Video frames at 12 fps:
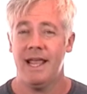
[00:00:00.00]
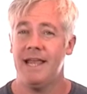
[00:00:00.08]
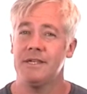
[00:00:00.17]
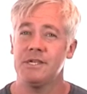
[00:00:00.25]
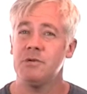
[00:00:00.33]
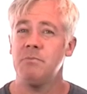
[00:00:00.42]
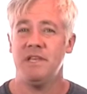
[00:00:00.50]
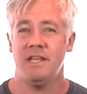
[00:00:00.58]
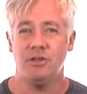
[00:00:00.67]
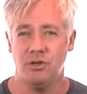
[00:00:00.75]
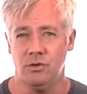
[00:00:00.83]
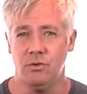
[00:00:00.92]
and
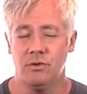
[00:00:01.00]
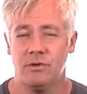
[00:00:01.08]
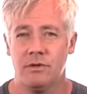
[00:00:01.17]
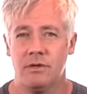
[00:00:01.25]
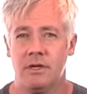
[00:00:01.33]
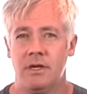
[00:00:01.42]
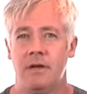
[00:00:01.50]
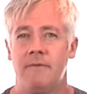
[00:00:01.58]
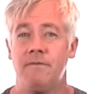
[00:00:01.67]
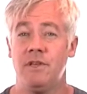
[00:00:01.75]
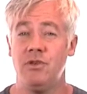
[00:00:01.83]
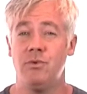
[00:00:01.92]
speaking to
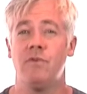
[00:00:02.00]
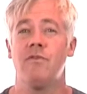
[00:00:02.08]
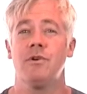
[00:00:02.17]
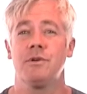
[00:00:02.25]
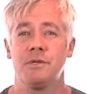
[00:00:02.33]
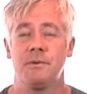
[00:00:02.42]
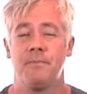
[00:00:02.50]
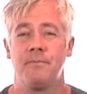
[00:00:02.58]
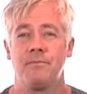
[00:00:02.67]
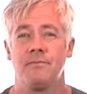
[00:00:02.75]
the universe.